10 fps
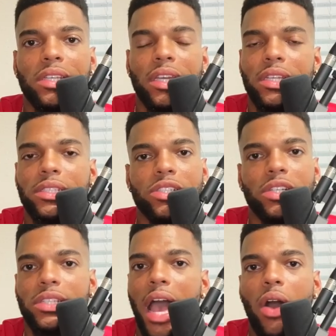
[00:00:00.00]
is
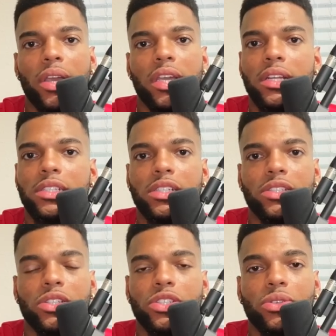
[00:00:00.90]
just out here to just
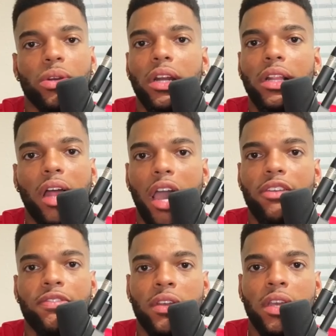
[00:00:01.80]
destroy her life